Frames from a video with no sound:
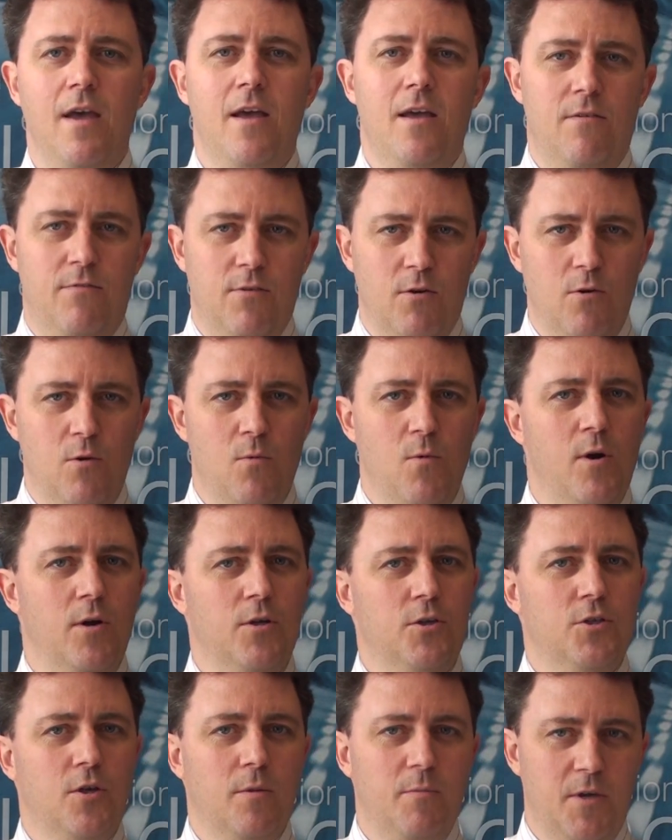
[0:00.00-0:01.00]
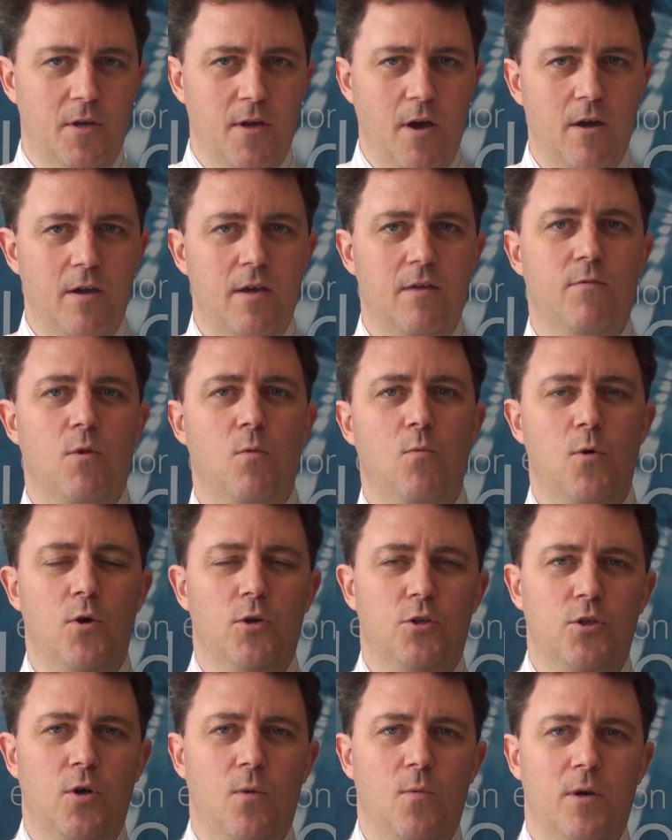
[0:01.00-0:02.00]
If you're a workshop, you go give the
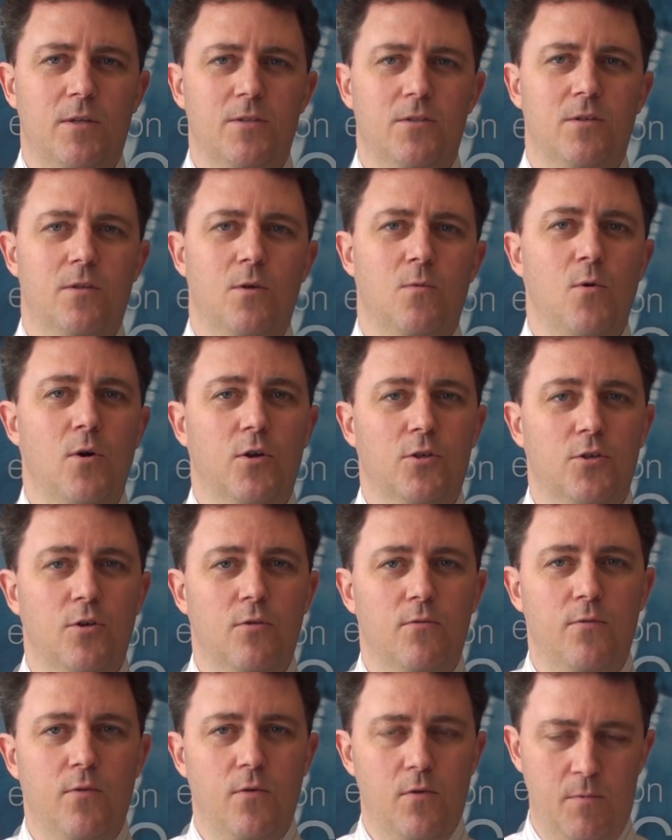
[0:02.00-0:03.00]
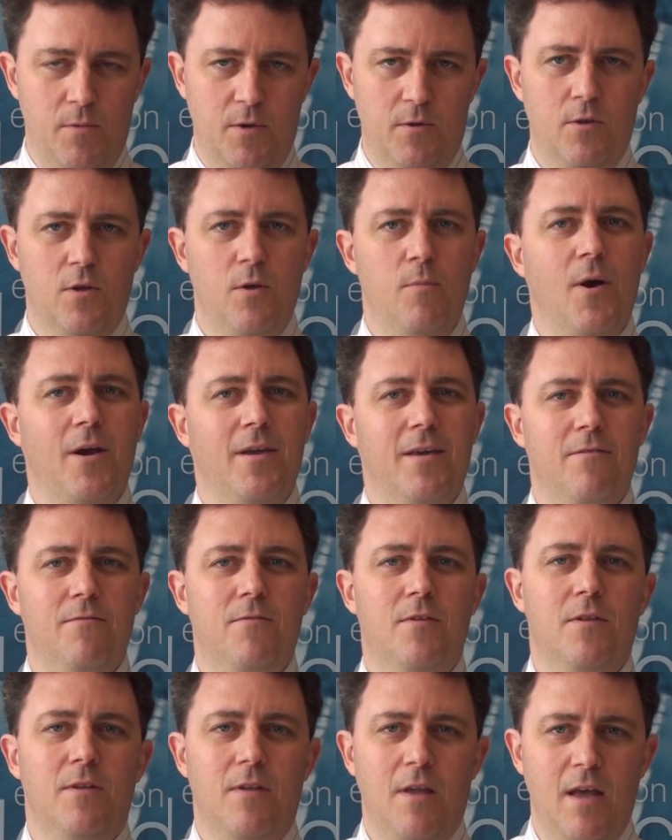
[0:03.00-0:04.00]
workshop one to the workshop foreman. You might give
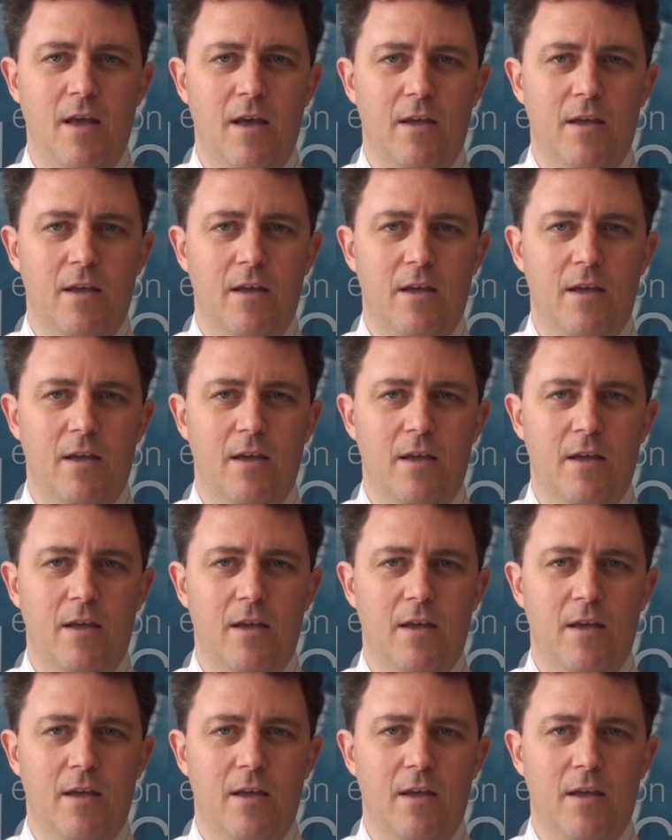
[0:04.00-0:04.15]
the